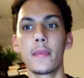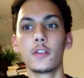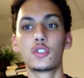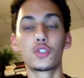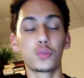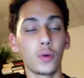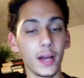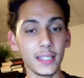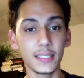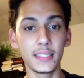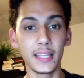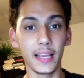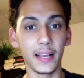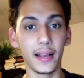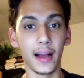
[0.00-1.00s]

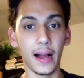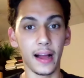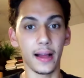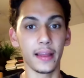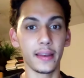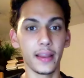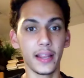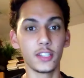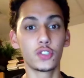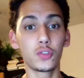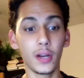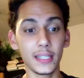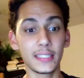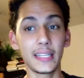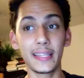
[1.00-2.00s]
trusting God and
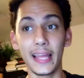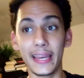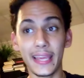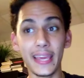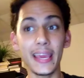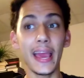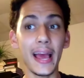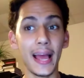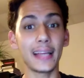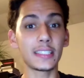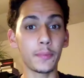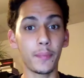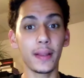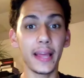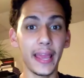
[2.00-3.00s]
trusting that He has a
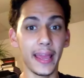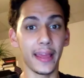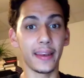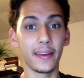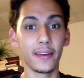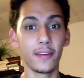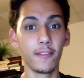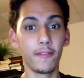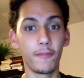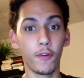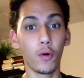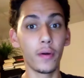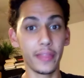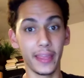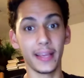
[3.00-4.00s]
plan
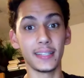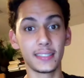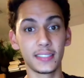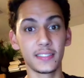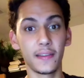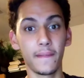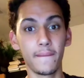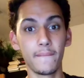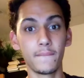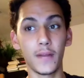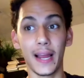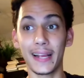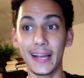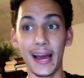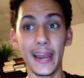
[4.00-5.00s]
for this,
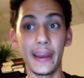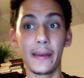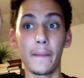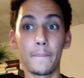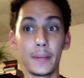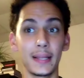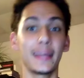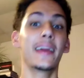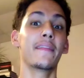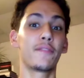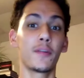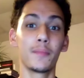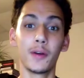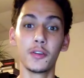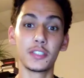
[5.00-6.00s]
right? God had a plan
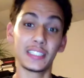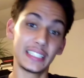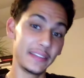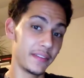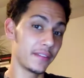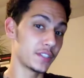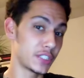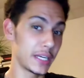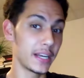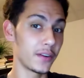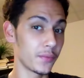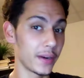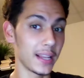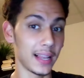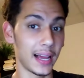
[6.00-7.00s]
for Moses, even if she didn't
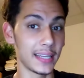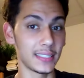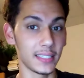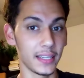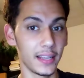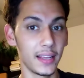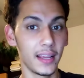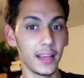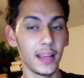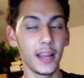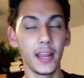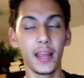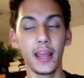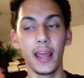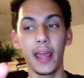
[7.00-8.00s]
realize it.
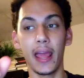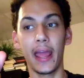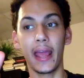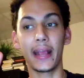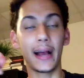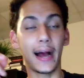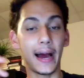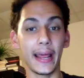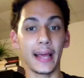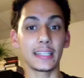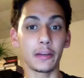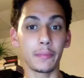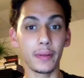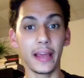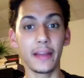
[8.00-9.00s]
And God has
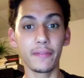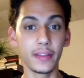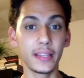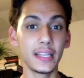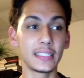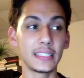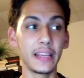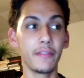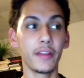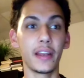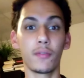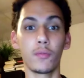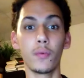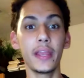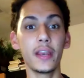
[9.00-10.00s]
a plan for this, even
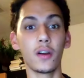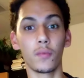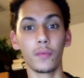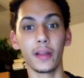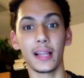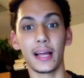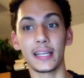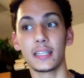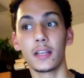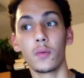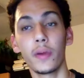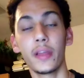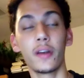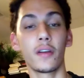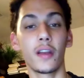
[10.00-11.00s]
if we don't realize it
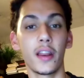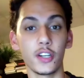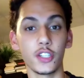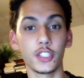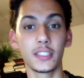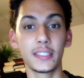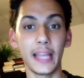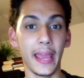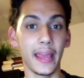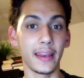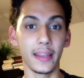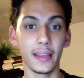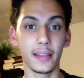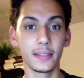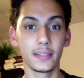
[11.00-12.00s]
and we don't
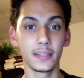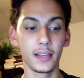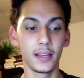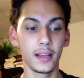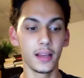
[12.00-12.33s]
understand it.